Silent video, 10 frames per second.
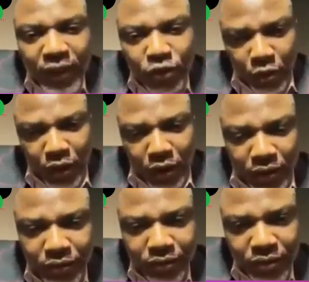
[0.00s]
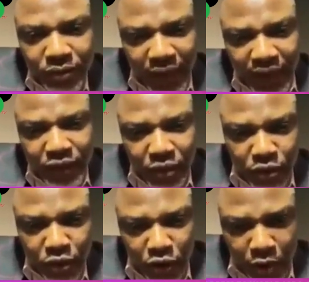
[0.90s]
tomorrow. That is
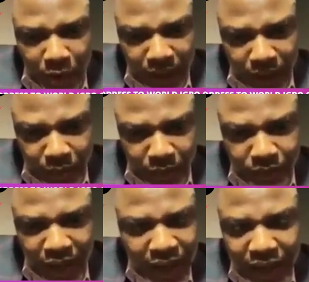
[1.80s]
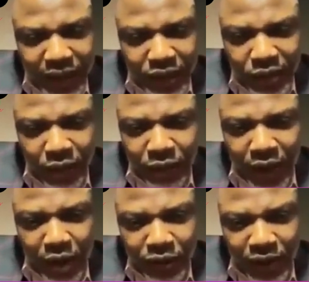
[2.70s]
also commendable. It is not very
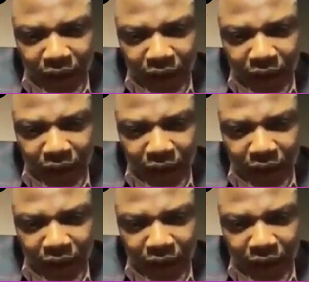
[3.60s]
often that